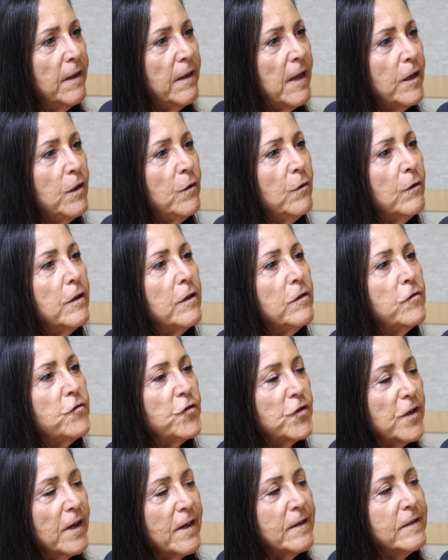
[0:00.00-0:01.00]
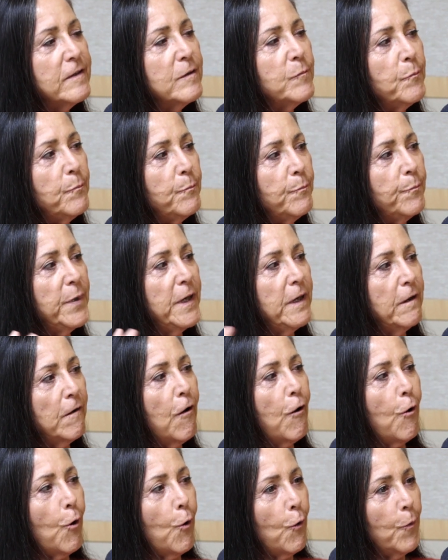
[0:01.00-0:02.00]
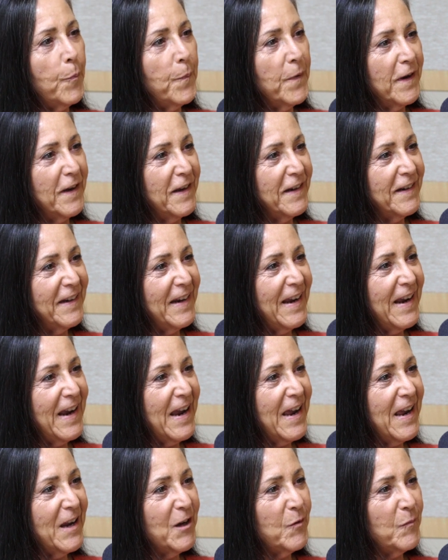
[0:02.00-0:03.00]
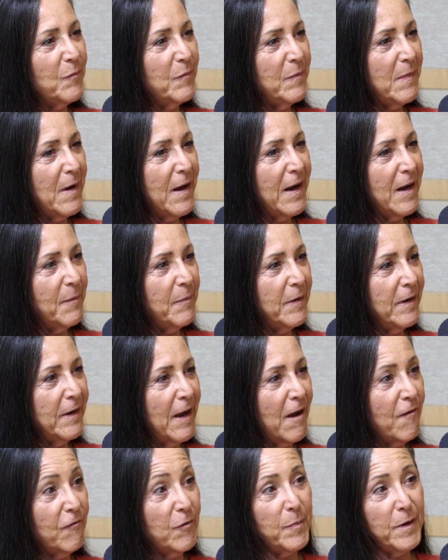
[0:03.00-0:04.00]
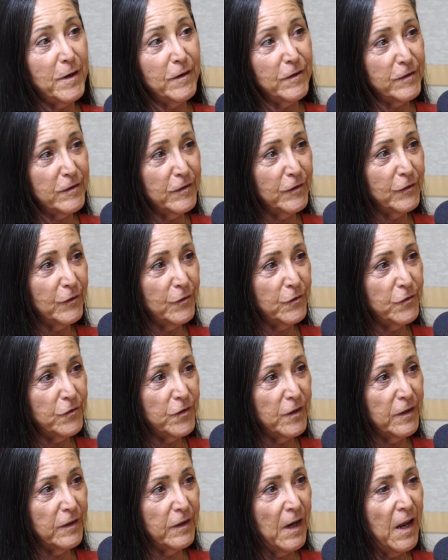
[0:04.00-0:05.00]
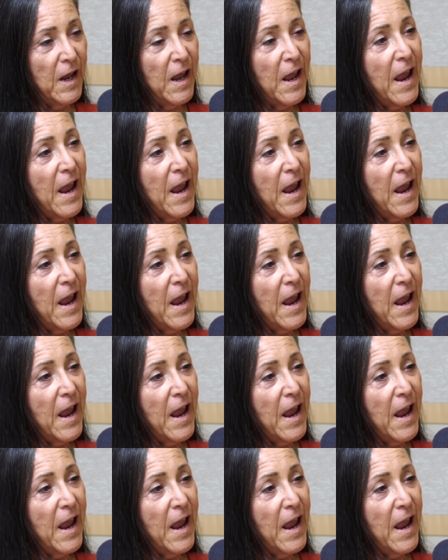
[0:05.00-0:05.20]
that you could just be open and maybe have a better solution.